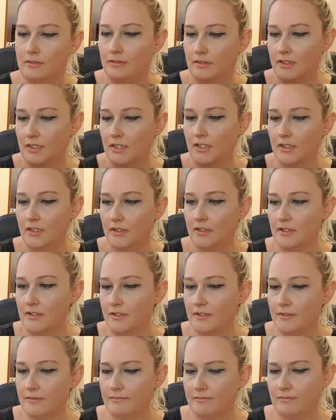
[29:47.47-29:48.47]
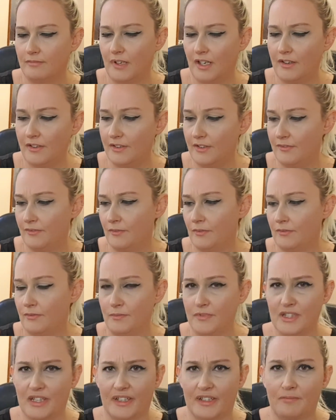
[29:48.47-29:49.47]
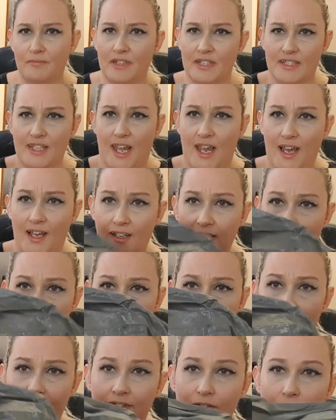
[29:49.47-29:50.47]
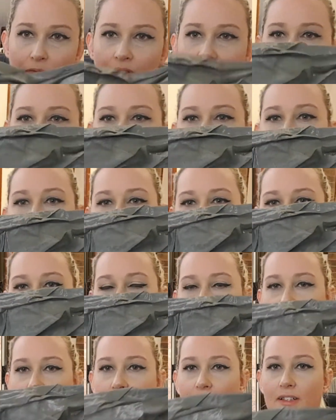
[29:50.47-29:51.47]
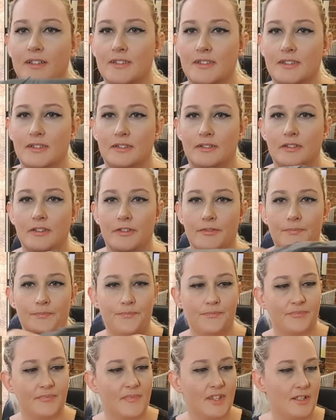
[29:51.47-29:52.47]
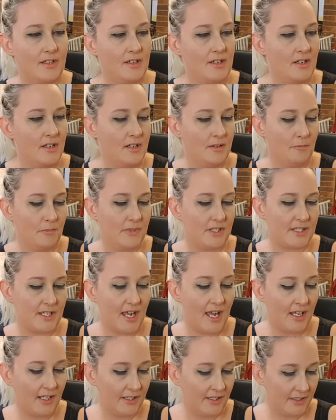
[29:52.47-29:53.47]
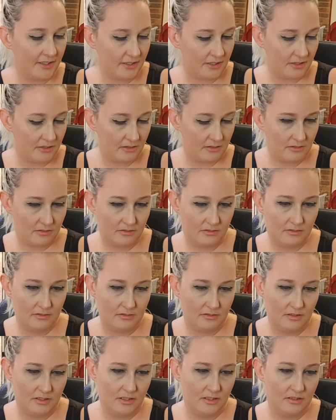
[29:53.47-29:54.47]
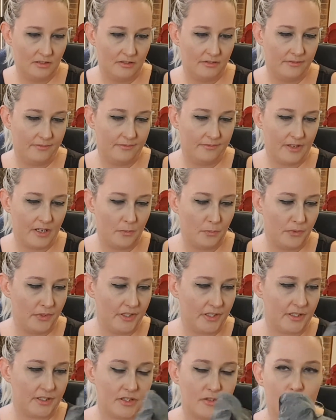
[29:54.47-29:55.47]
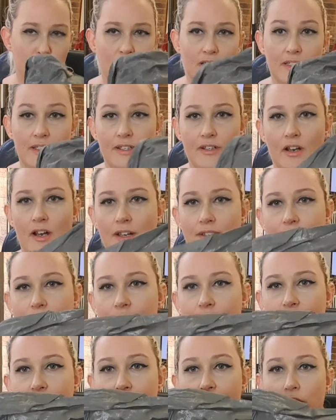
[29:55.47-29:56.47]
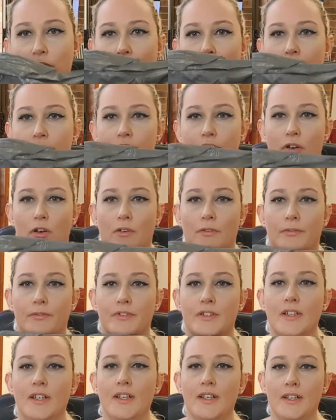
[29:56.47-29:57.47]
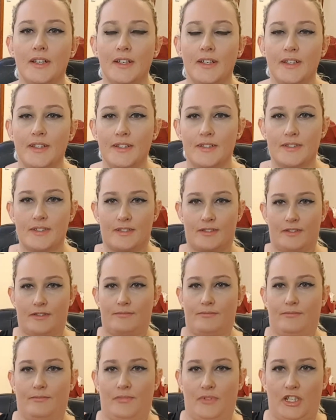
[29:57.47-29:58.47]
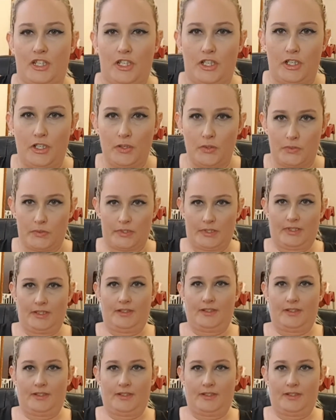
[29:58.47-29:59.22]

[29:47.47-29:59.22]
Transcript: I don't even, like metallic, what do you call this, guys? I don't know. Metallic fabric. It's really nice. It's so soft. It's cute.